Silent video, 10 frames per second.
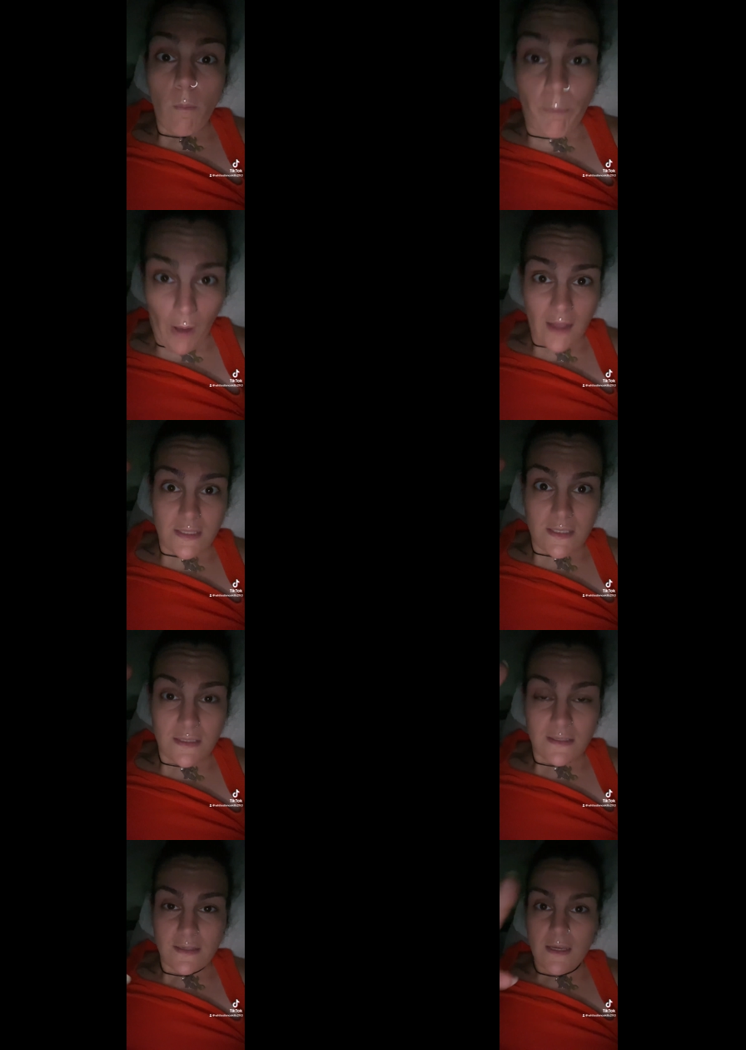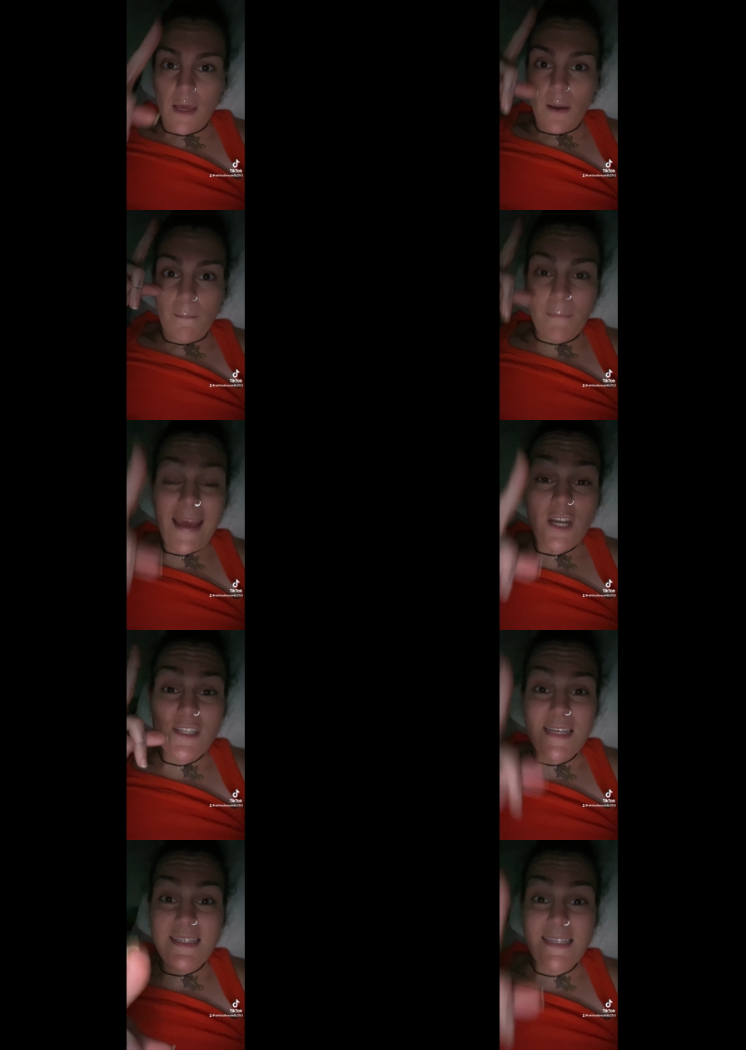But my
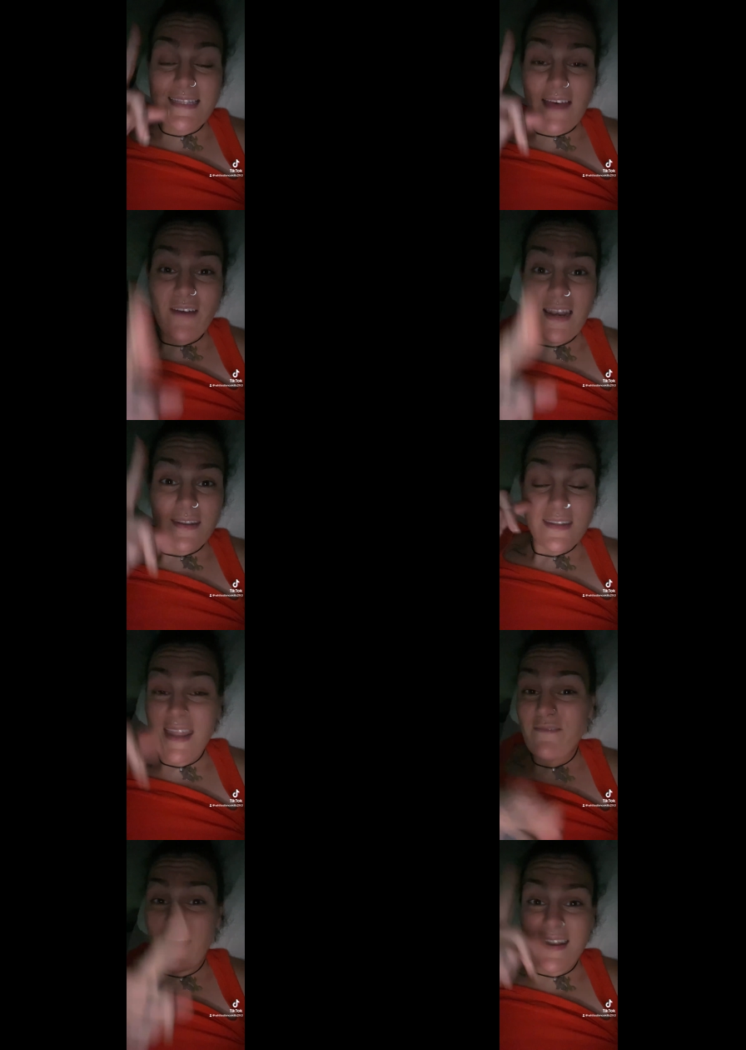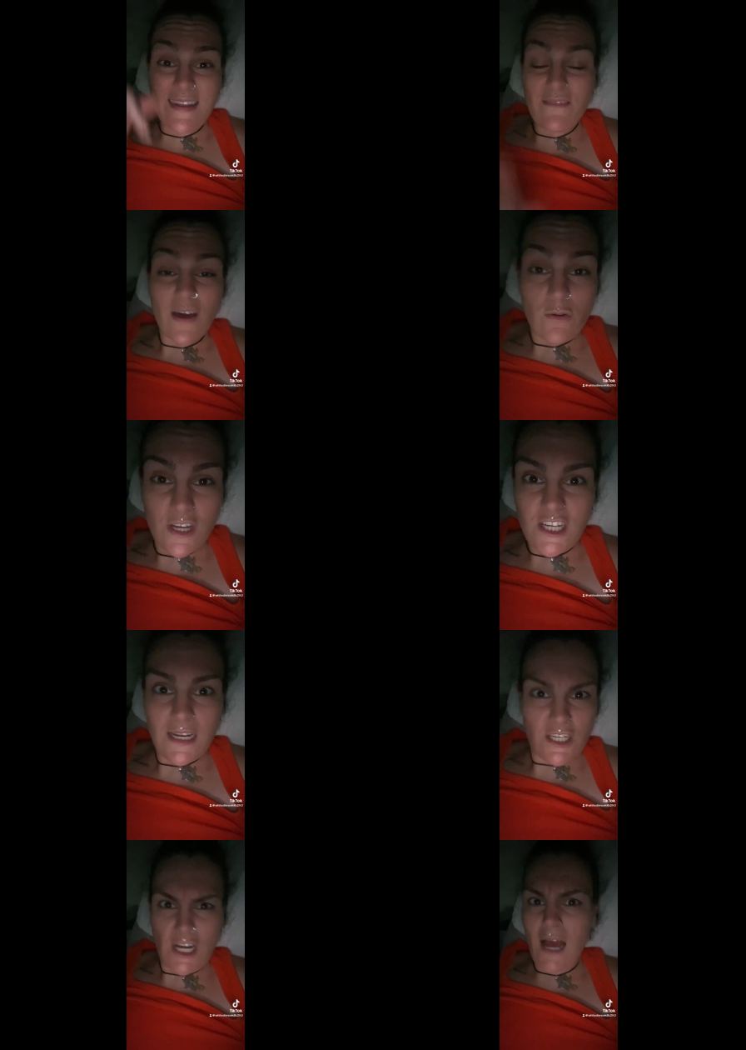nonsense is never, never, never
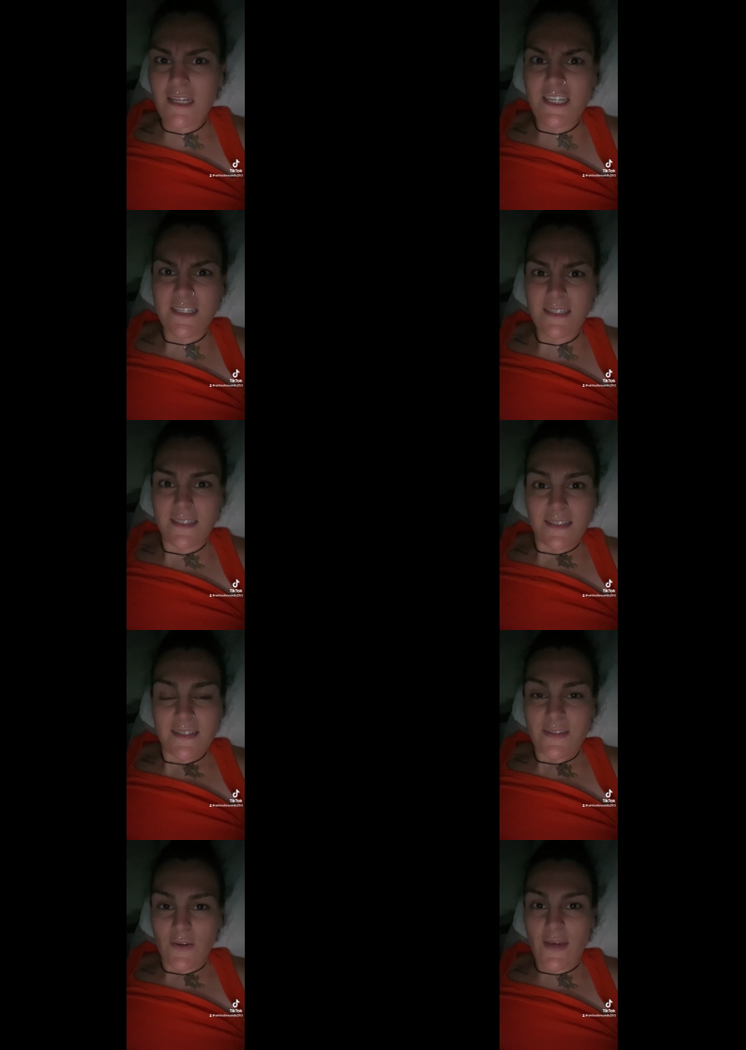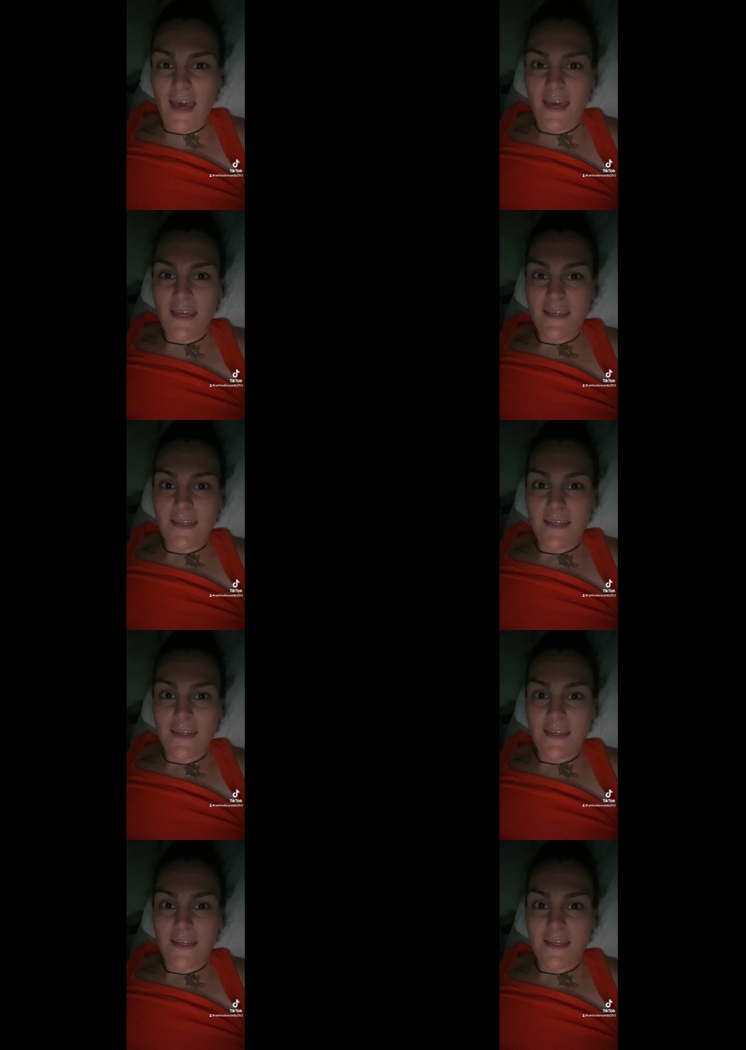racially charged. Okay?